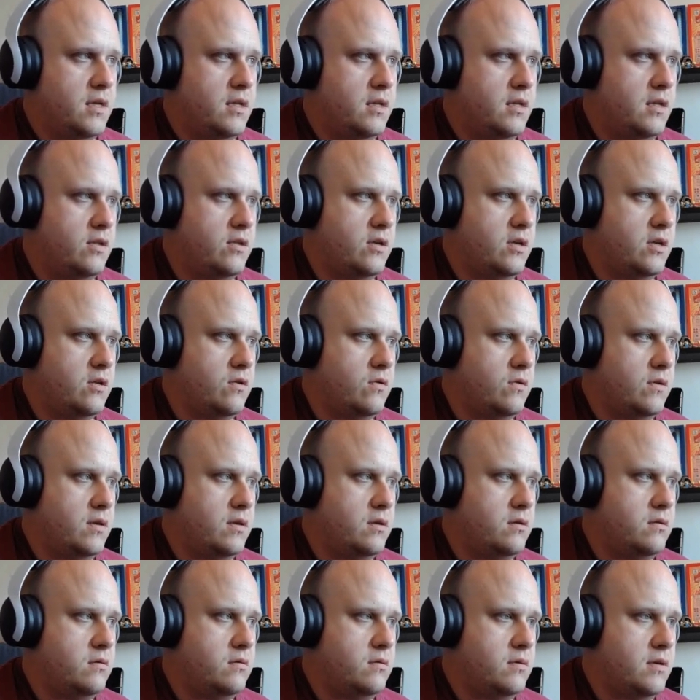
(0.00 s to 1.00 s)
Neither here nor
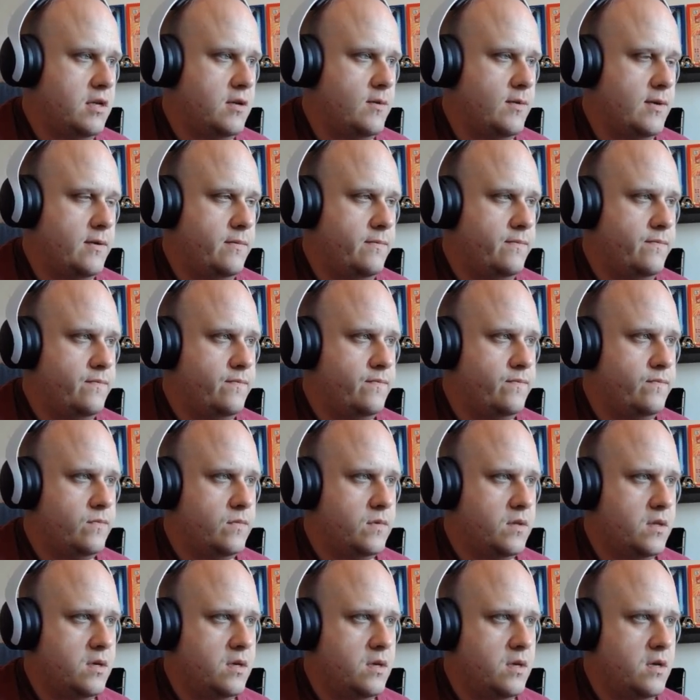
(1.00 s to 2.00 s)
there. Anyway,
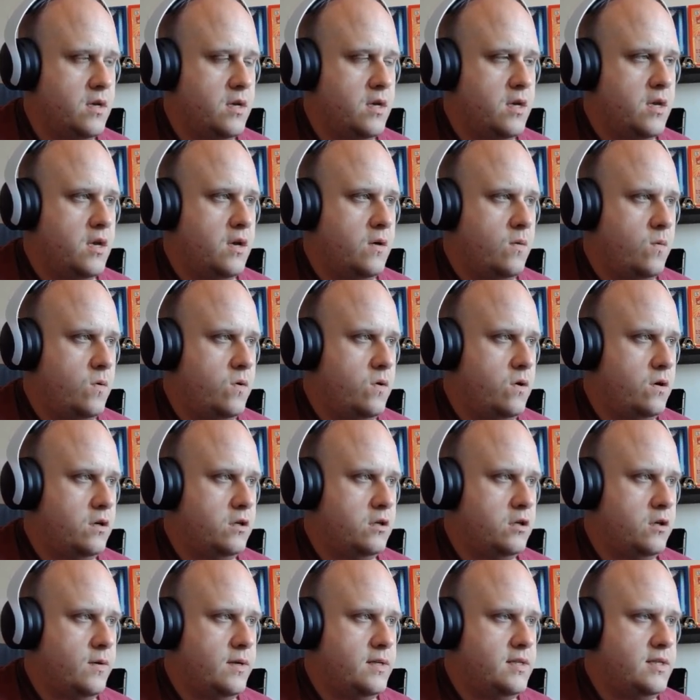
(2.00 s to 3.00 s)
we're not
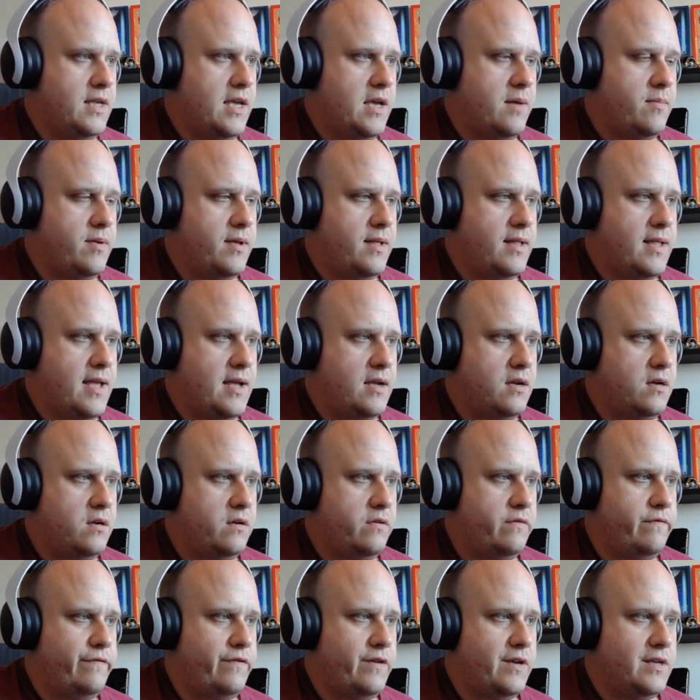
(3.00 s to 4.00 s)
going to go into the airplane hangar
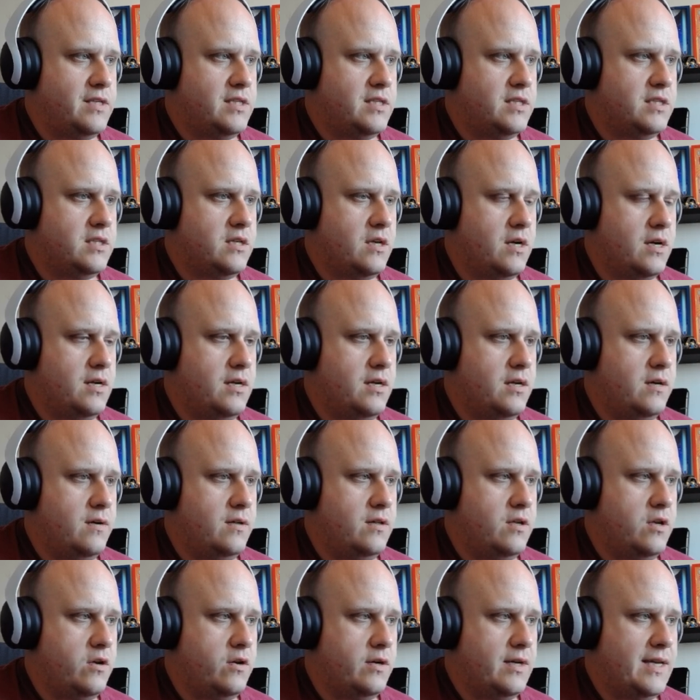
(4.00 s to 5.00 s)
and fight Skyla
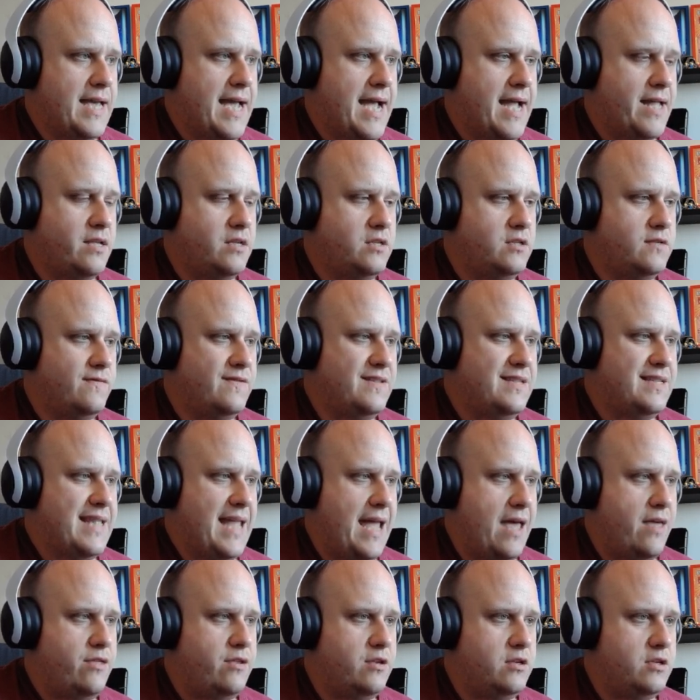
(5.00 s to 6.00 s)
and her cannons of
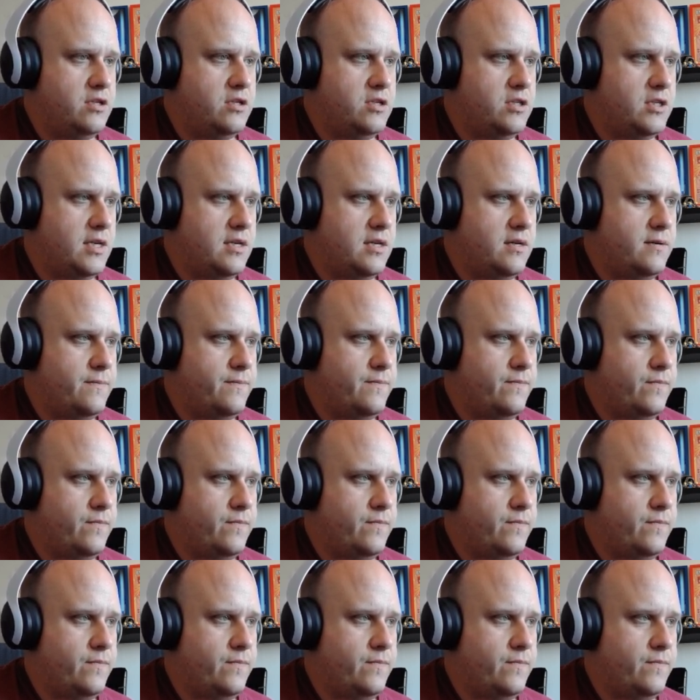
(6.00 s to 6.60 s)
death just yet.